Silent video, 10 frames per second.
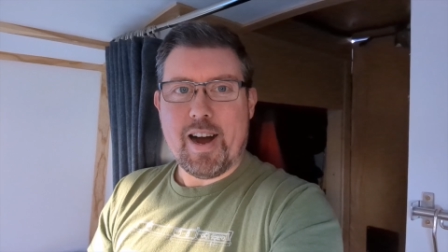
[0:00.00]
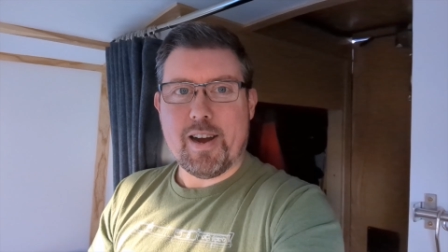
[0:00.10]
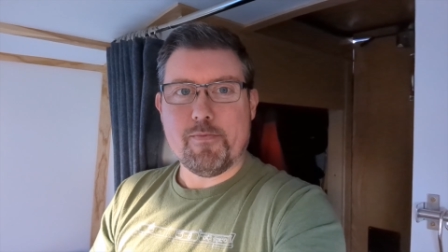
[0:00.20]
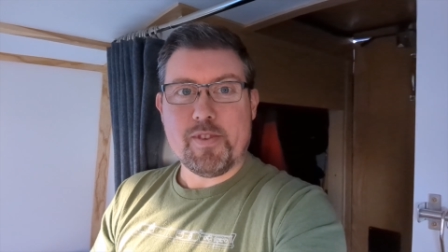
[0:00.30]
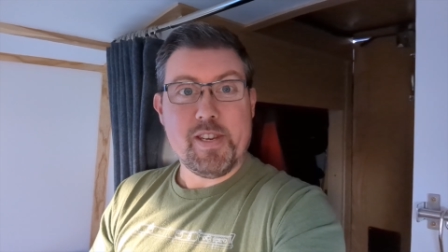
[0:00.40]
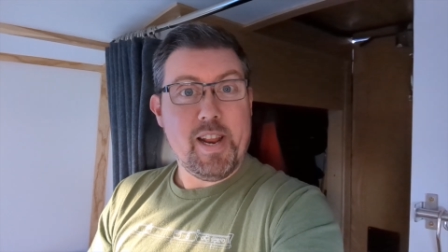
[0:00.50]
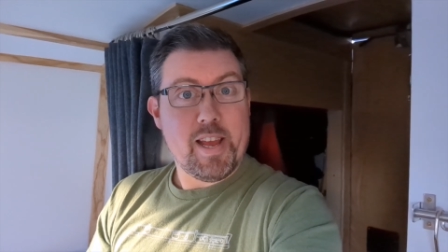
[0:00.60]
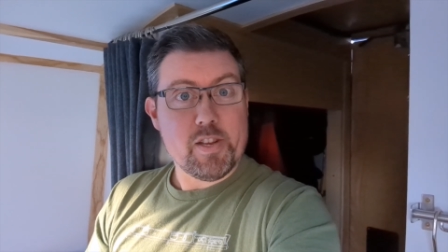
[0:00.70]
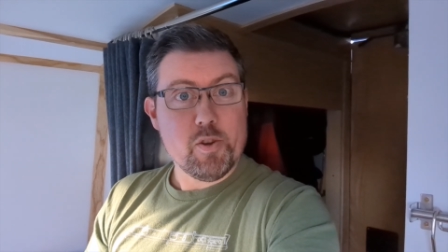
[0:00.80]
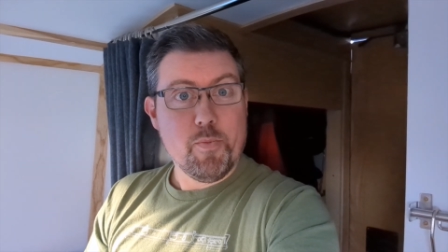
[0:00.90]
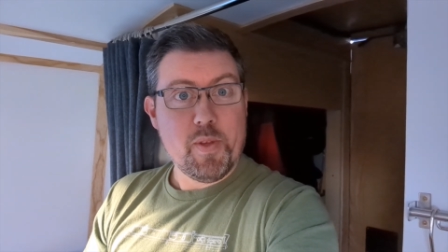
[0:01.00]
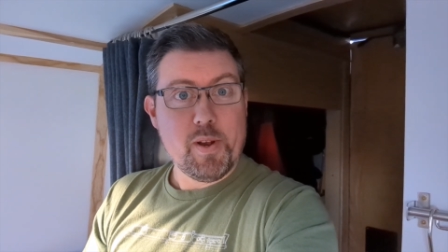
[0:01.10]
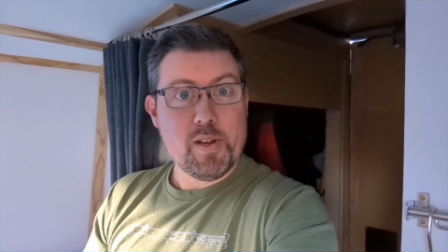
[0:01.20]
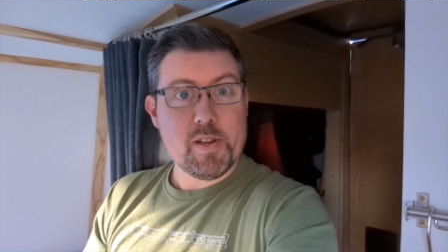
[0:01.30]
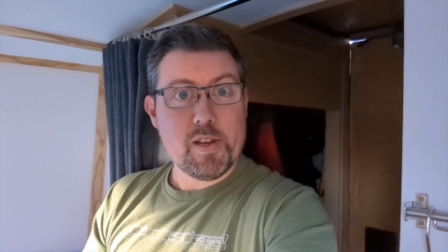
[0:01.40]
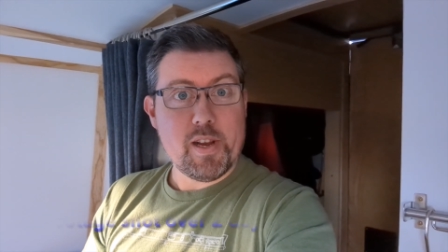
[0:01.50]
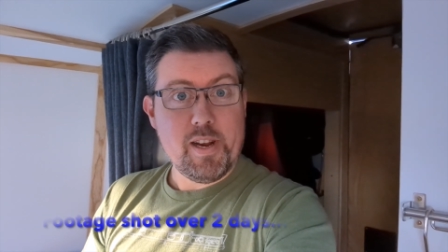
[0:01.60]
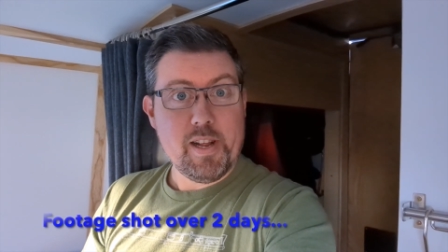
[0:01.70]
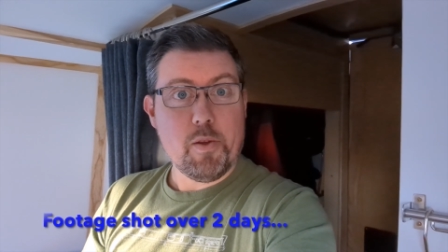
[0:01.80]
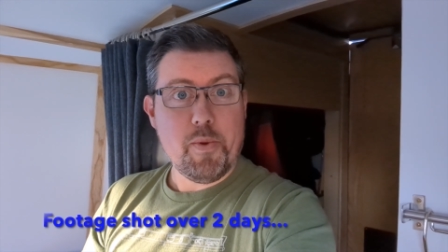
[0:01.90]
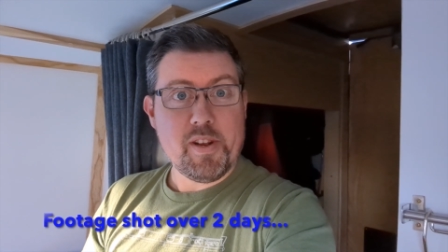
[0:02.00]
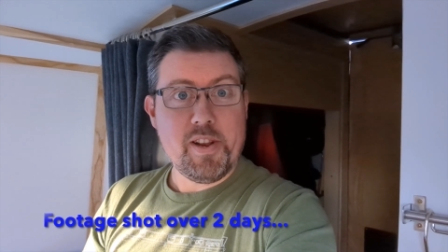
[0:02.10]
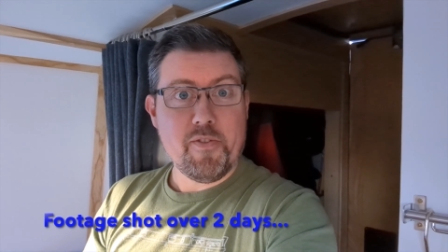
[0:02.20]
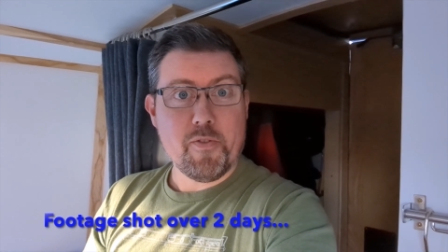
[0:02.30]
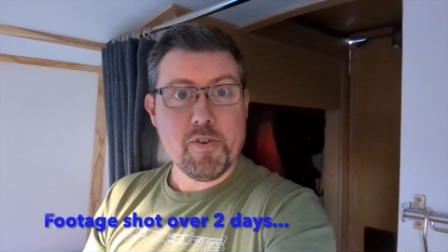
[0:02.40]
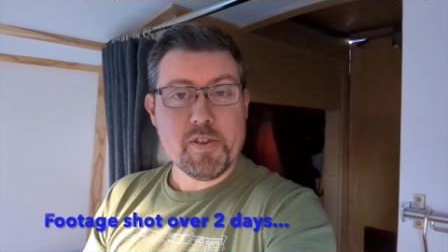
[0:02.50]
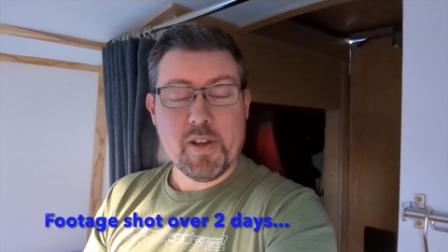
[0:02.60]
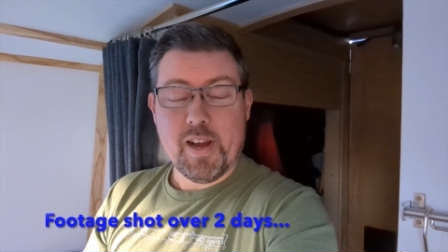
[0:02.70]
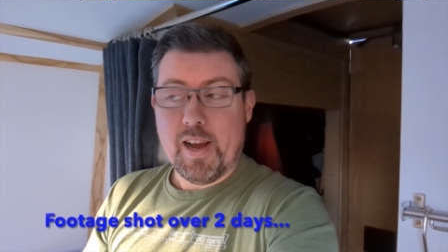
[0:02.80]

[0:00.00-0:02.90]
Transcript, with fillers: Um, today is something a little bit different.